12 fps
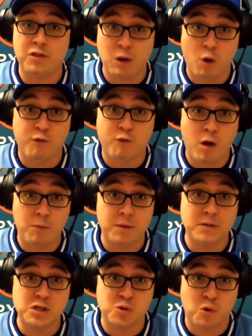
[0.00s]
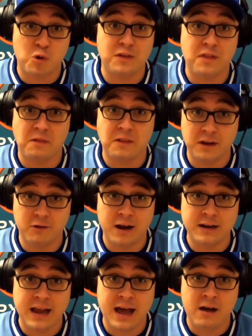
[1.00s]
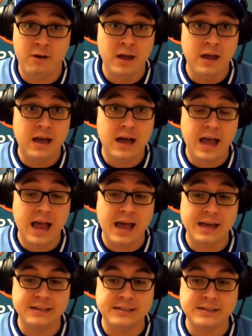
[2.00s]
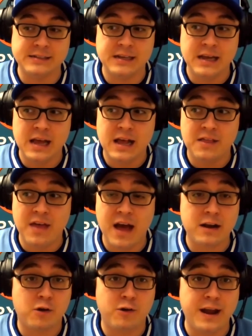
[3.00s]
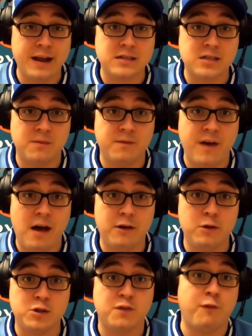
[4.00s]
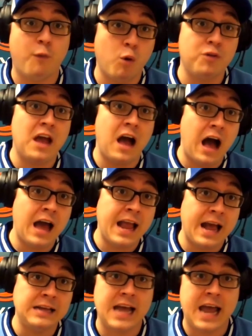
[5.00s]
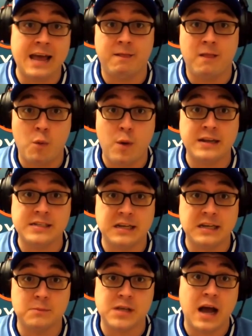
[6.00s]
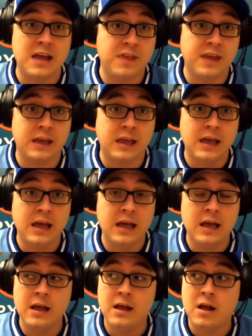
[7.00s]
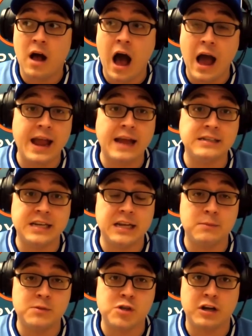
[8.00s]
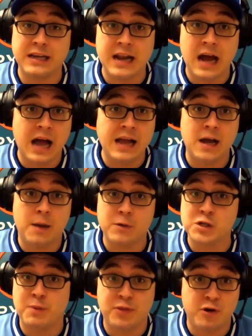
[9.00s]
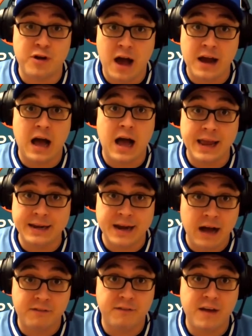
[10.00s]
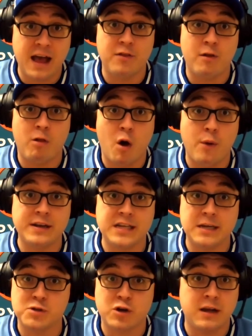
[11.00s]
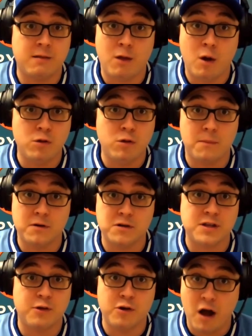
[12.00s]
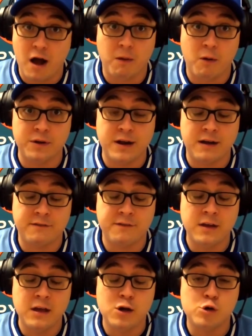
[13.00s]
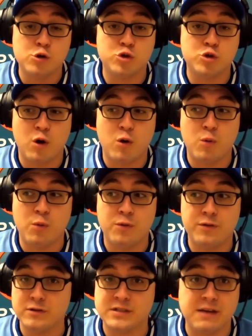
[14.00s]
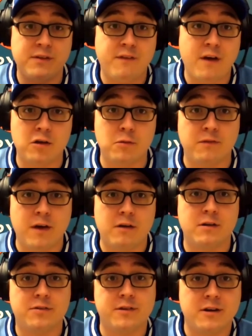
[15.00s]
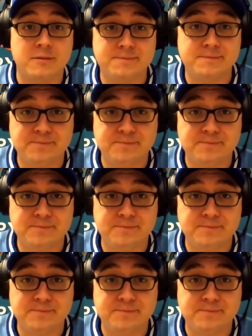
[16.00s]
are the overwhelming majority in the league right now, and that creates some values for the high end and low end teams. I think high end teams are going to get high numbers, but they're not high enough, and the low end teams are going to get low numbers, and they're not low enough. So there's definitely value to be found out there.